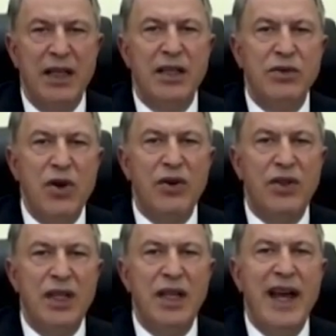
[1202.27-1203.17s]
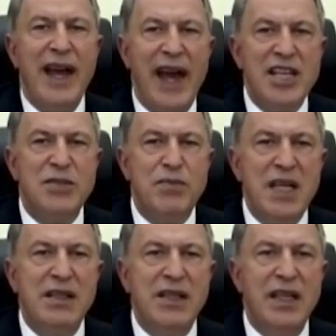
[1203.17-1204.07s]
Turkey has
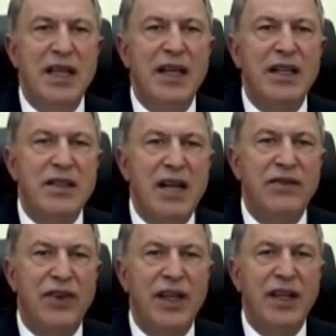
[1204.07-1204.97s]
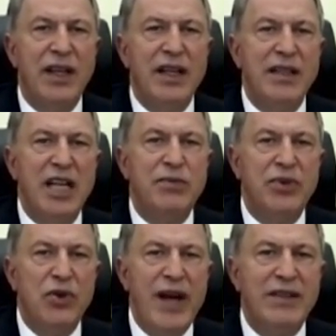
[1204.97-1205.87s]
been the country that
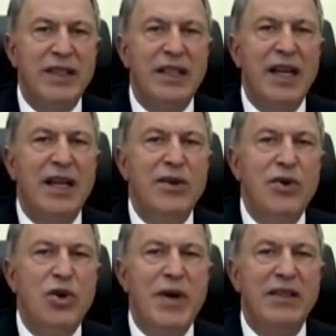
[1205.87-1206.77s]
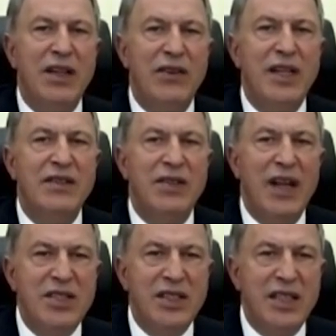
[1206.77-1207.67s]
prevented new humanitarian
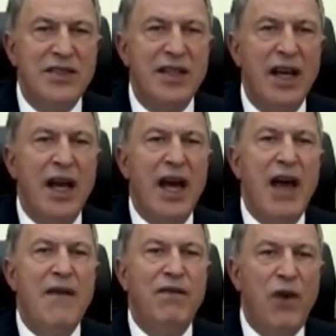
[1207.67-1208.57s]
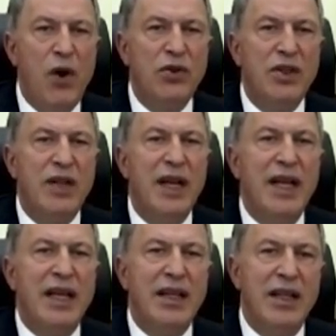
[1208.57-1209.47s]
tragedies and further
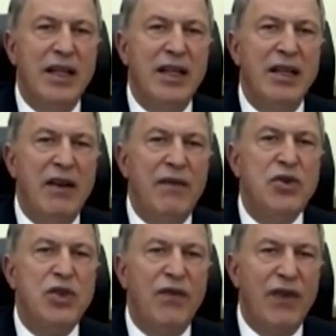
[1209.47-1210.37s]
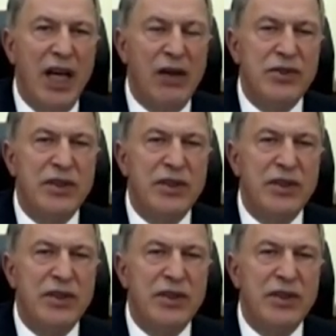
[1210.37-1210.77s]
refugee flows.